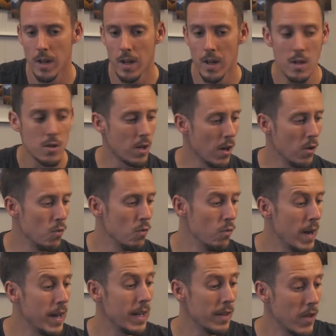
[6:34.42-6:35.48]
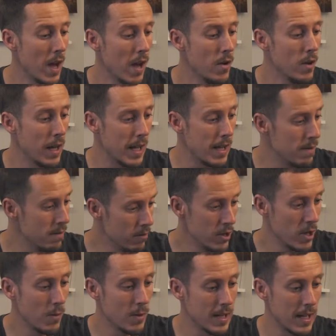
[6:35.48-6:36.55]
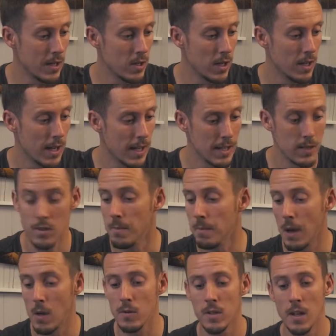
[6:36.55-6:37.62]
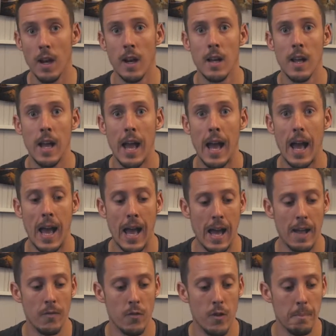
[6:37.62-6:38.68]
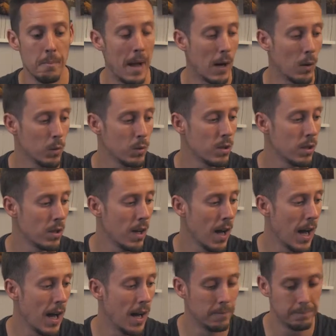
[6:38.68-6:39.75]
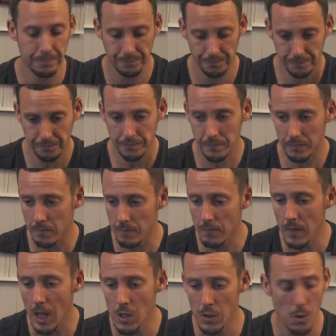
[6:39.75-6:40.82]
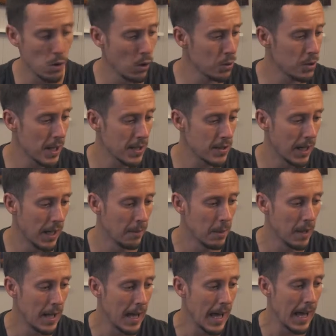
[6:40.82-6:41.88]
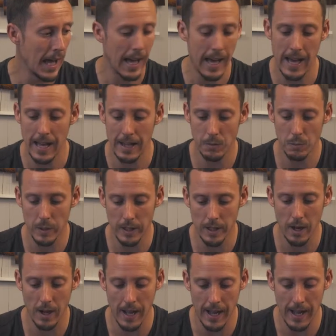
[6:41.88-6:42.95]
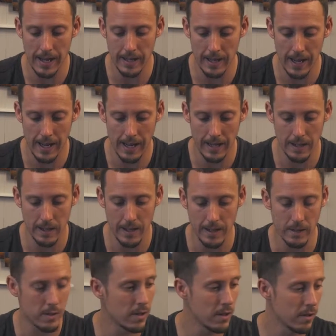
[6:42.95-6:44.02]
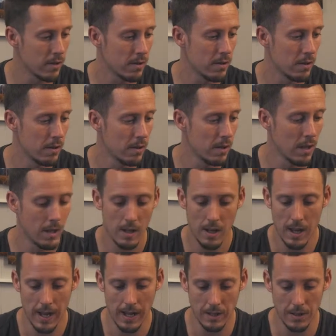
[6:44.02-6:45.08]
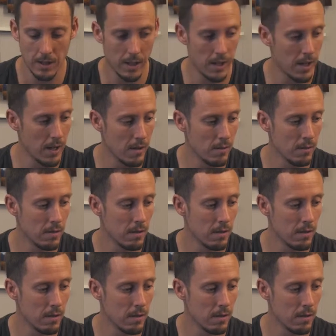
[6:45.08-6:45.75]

So really the only new addition is the motor and the belt. So we're all set up, and we go ahead and let's just execute.